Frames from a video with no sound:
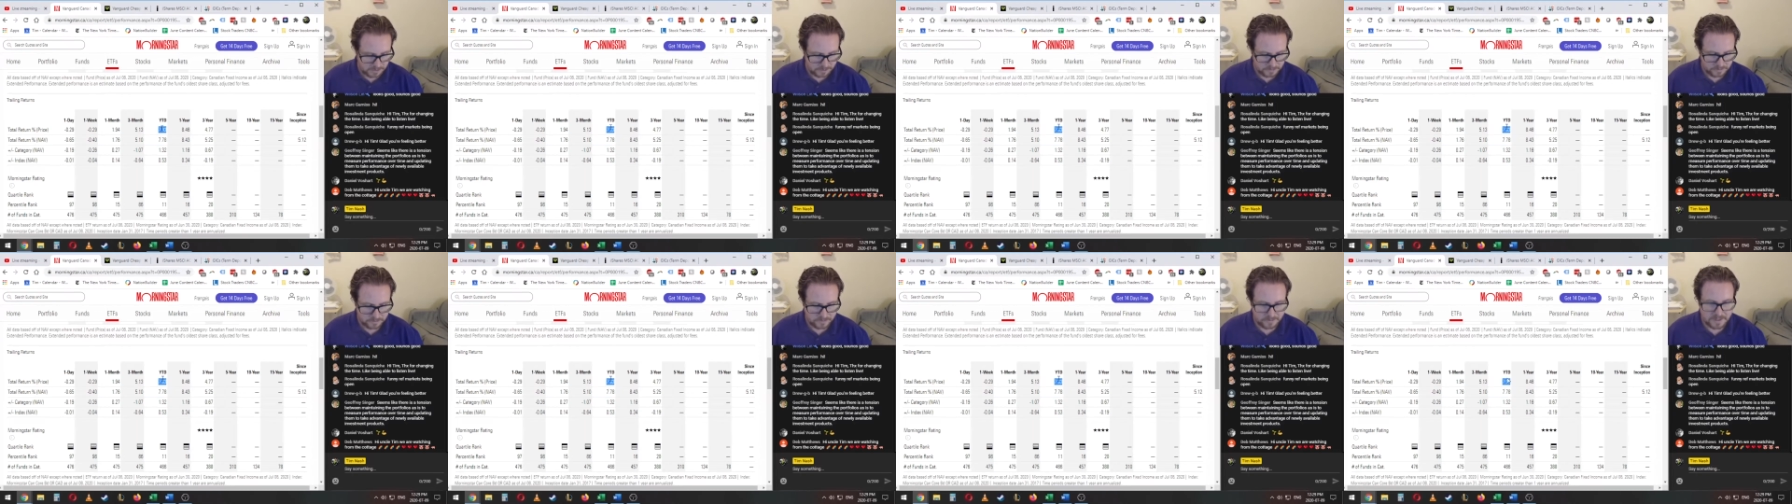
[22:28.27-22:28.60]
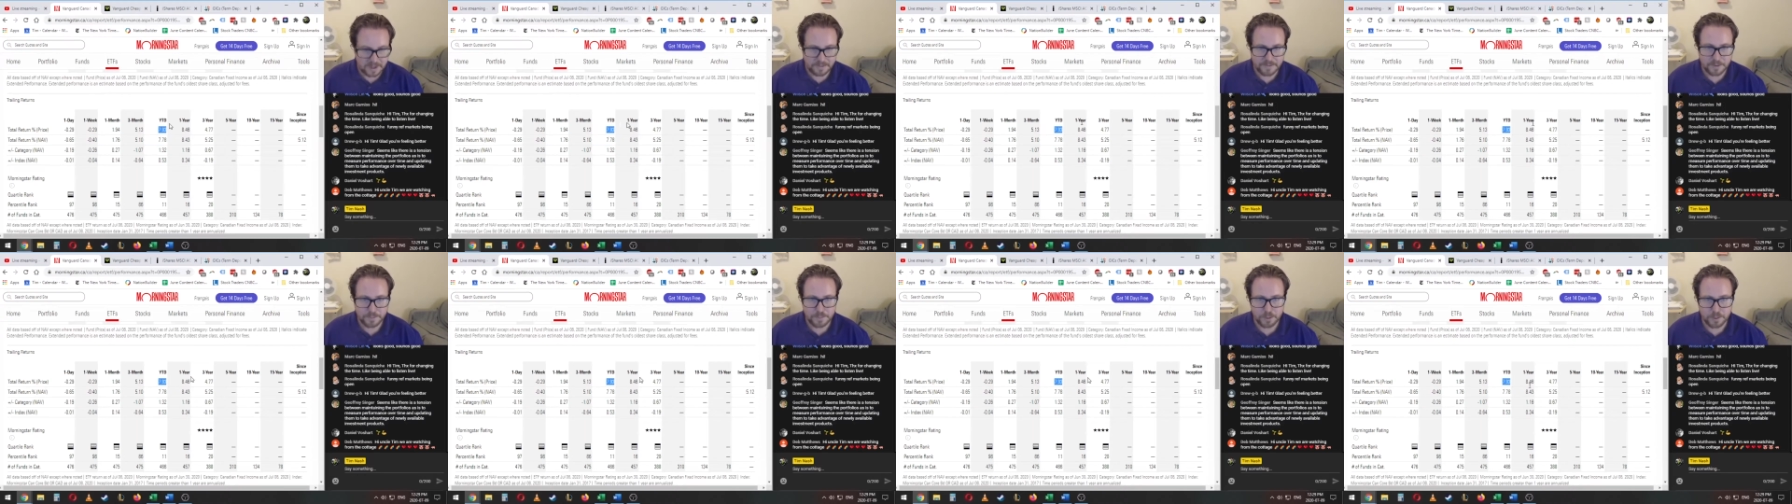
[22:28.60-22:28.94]

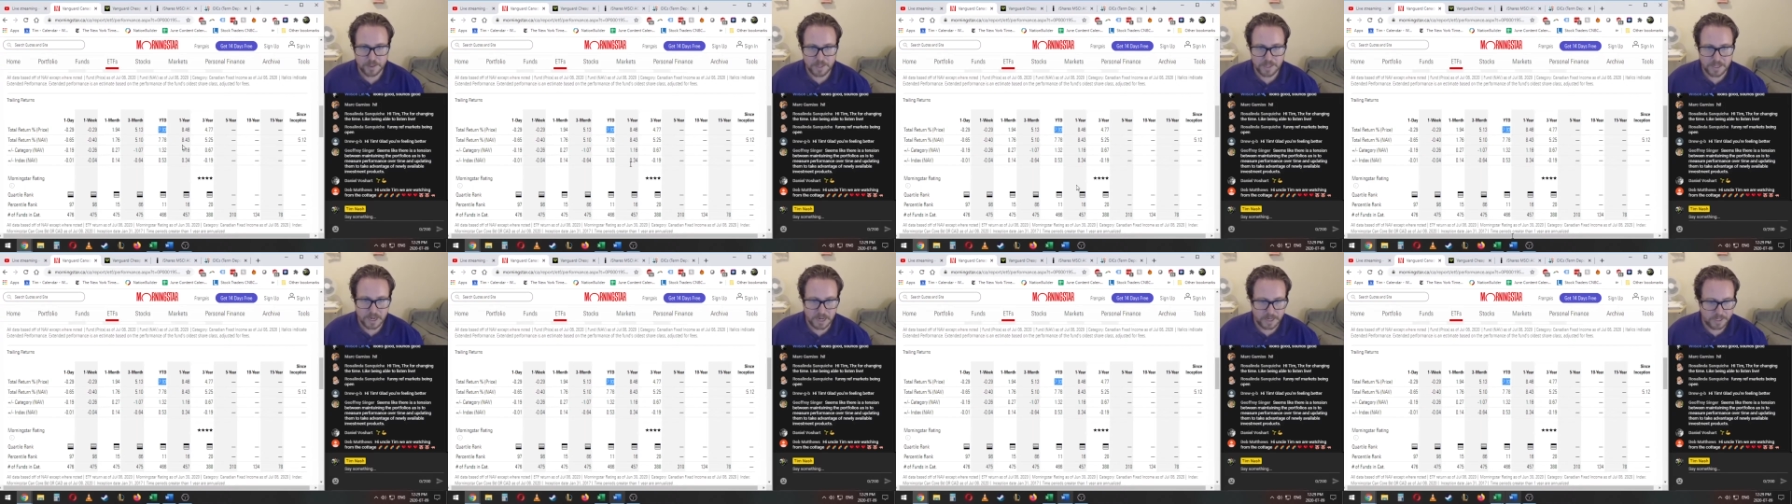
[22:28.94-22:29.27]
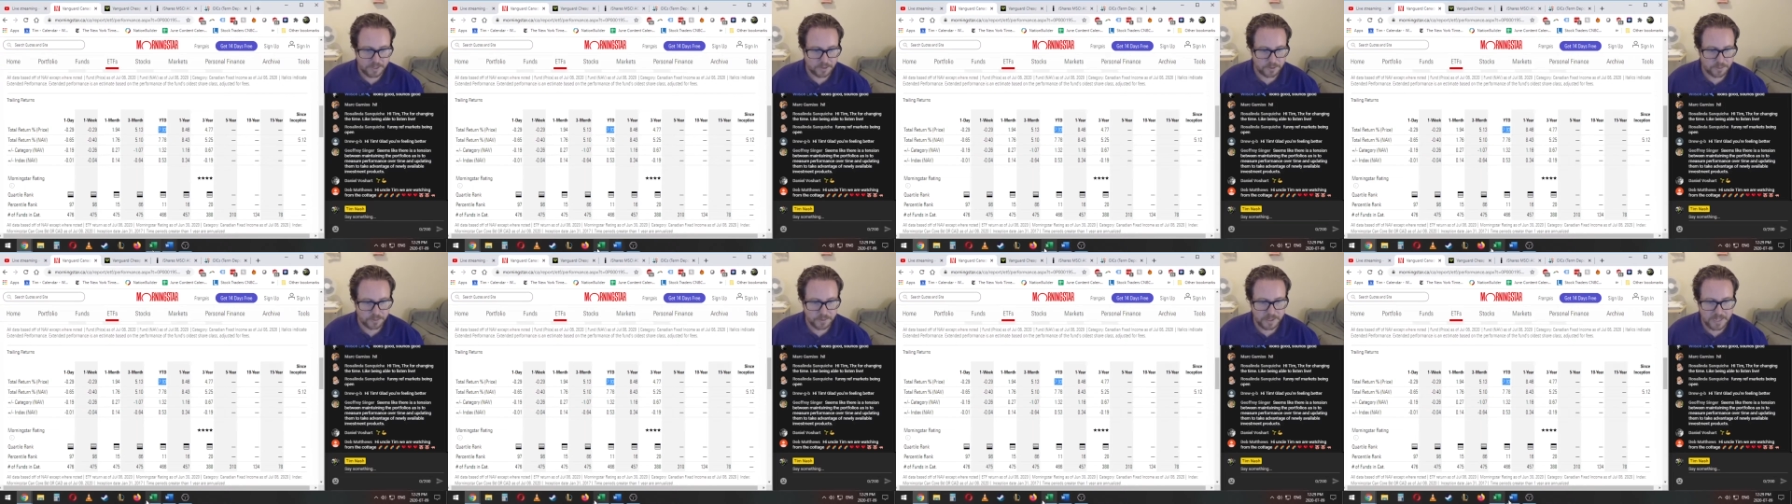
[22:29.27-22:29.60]

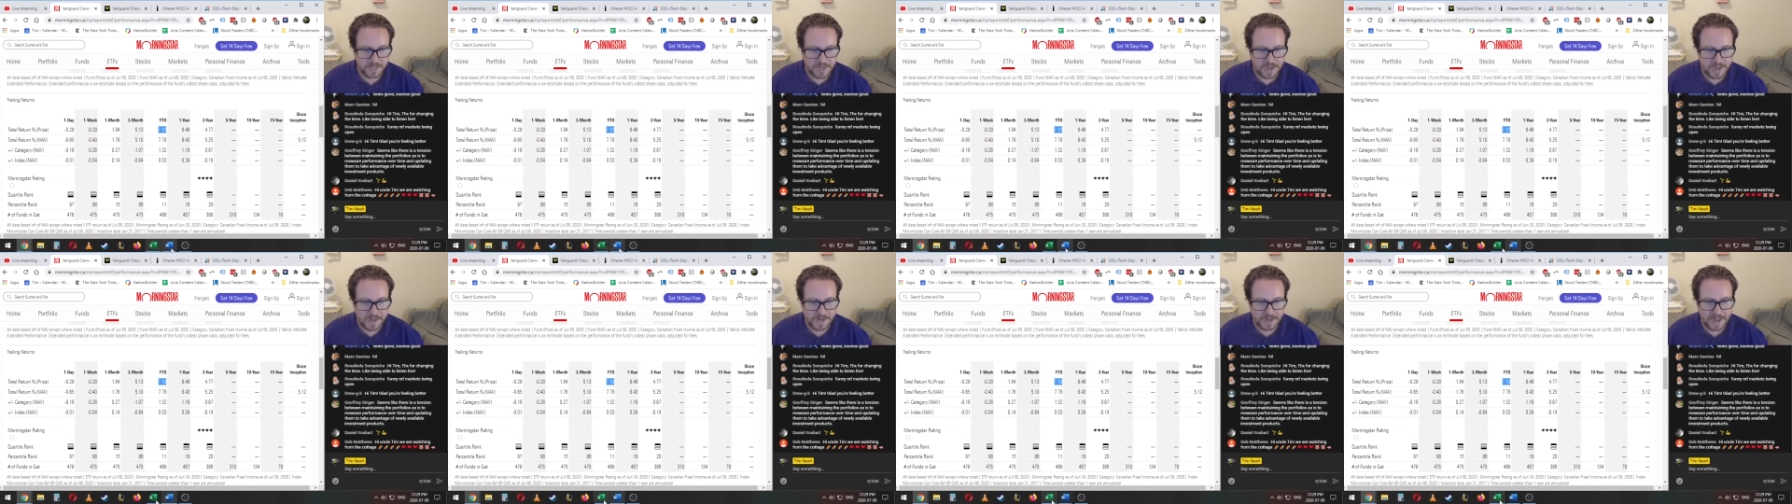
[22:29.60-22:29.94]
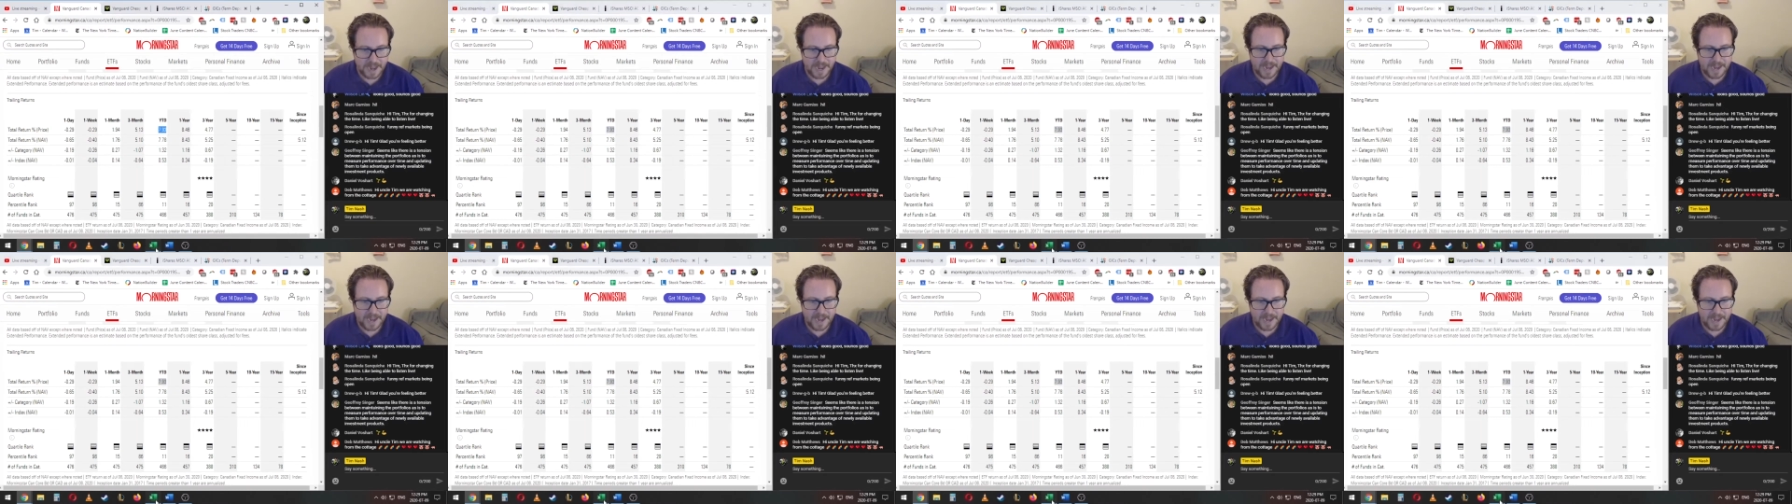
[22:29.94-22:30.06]
7.93 and